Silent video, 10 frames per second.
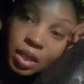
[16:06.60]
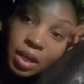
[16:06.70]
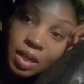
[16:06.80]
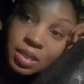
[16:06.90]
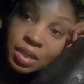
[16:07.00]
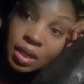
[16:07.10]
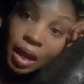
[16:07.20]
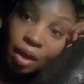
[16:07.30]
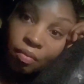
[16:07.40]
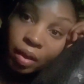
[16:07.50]
It's a
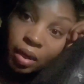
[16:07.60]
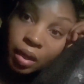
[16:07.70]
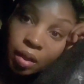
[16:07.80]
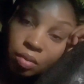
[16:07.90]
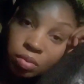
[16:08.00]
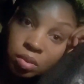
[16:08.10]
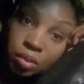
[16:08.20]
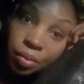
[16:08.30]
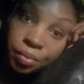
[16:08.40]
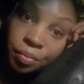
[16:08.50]
lot right now,
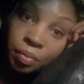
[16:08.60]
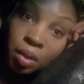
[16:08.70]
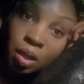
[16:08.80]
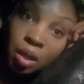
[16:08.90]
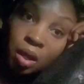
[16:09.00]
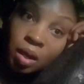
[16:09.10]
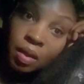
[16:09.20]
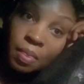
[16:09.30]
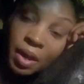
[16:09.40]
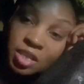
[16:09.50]
so
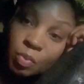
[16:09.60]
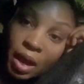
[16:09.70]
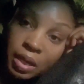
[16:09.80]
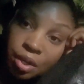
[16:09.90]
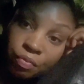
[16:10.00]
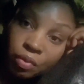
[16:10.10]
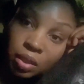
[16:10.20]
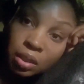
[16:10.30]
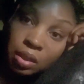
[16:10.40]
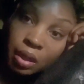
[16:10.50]
that's why I didn't
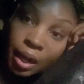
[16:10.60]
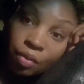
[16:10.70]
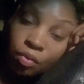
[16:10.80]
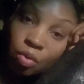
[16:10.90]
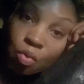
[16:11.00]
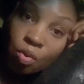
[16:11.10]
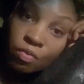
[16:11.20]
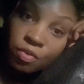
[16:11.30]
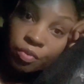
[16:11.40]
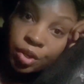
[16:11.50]
really like
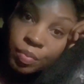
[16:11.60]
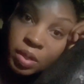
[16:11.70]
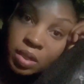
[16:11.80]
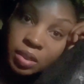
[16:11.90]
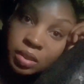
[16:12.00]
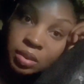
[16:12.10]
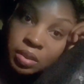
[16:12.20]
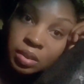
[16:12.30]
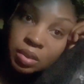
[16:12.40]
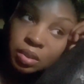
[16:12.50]
record for real
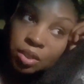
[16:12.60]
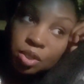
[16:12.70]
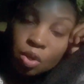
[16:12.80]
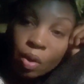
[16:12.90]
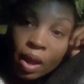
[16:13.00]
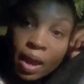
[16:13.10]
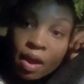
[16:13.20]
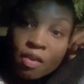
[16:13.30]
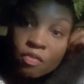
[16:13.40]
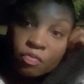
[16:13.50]
because, you know, I
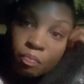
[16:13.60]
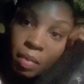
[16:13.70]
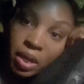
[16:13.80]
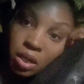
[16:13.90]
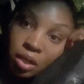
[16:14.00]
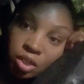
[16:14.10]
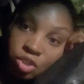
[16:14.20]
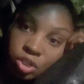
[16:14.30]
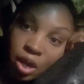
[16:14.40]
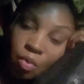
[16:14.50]
have my youngest
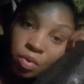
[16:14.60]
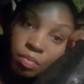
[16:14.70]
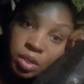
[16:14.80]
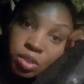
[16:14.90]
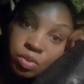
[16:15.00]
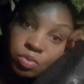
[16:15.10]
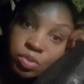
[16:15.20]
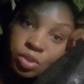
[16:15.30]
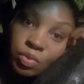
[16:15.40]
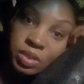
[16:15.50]
child with me too,
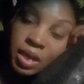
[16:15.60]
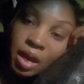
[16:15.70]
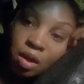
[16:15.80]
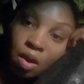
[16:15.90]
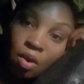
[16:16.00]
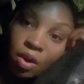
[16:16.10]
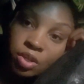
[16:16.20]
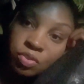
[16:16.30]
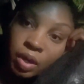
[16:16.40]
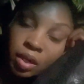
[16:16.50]
so it's kind of hard
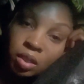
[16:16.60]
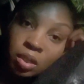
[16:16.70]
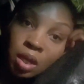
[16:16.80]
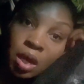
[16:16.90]
trying to